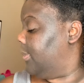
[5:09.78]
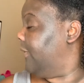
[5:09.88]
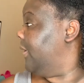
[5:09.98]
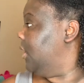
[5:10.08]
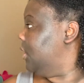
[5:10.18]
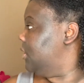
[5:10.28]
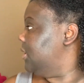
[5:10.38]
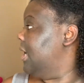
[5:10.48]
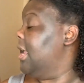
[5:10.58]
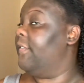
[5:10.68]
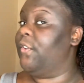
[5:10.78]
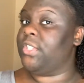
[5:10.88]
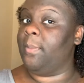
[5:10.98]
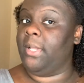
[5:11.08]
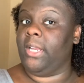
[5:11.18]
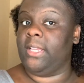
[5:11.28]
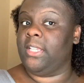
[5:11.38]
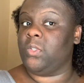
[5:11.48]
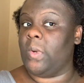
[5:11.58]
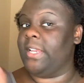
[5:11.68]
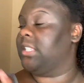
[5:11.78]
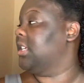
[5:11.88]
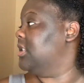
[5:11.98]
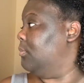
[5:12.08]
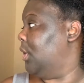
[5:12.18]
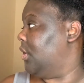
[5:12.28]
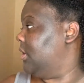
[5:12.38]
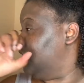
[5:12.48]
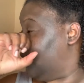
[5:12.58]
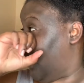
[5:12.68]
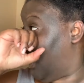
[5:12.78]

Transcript: my fingers. If you see me looking this way, it's because the mirror is right